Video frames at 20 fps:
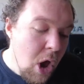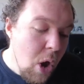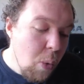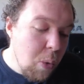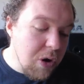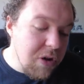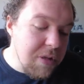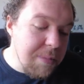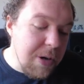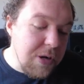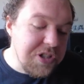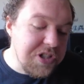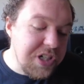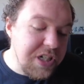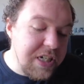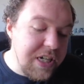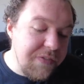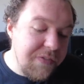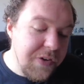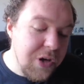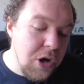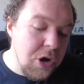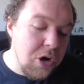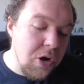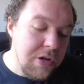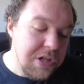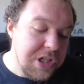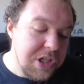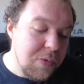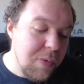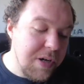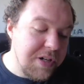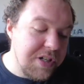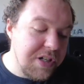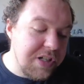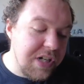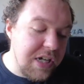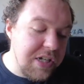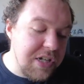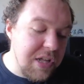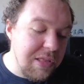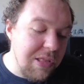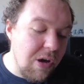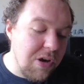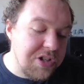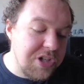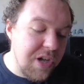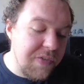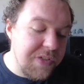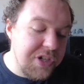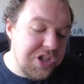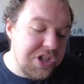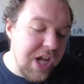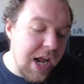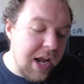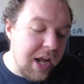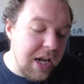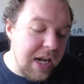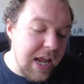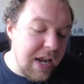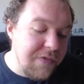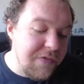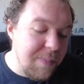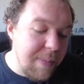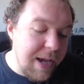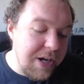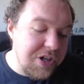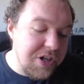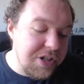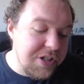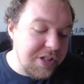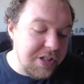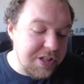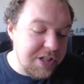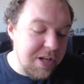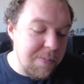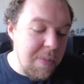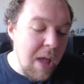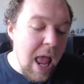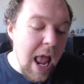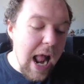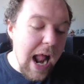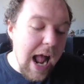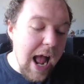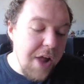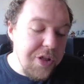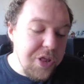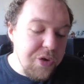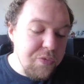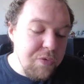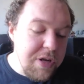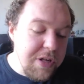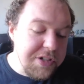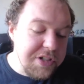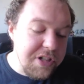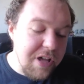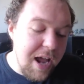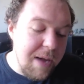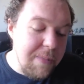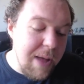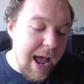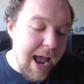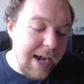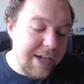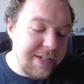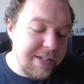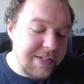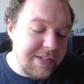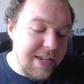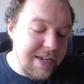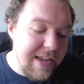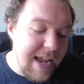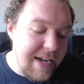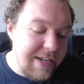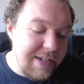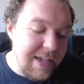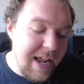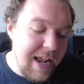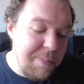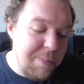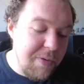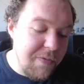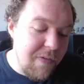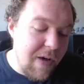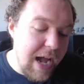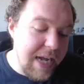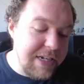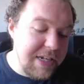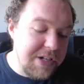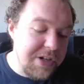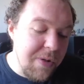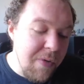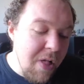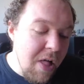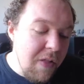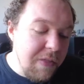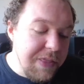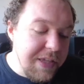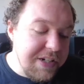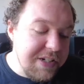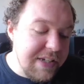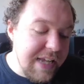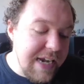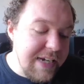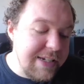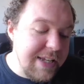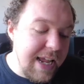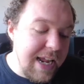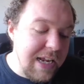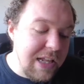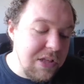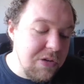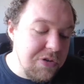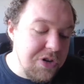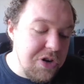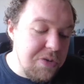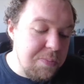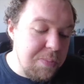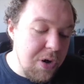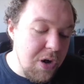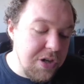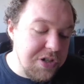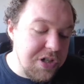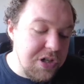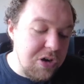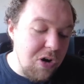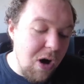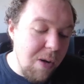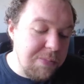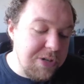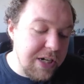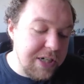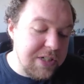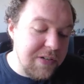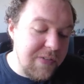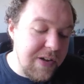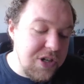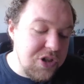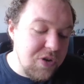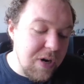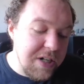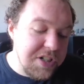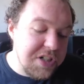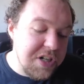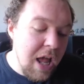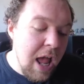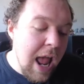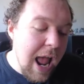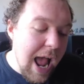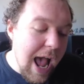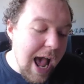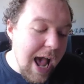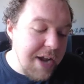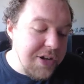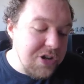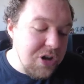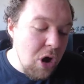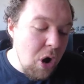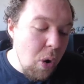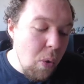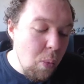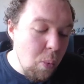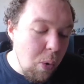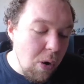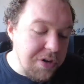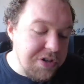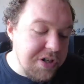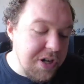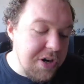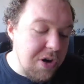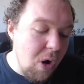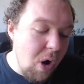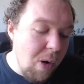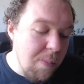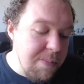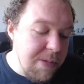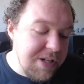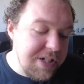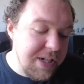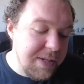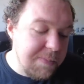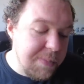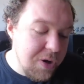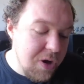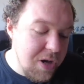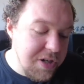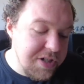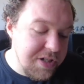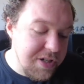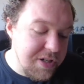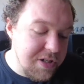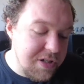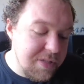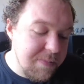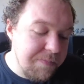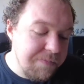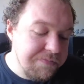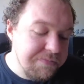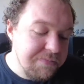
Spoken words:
One of the most significant consequences is the loss of the Schengen information system and the real-time access to data it provided. This data included person objects of interest and wanted or missing persons.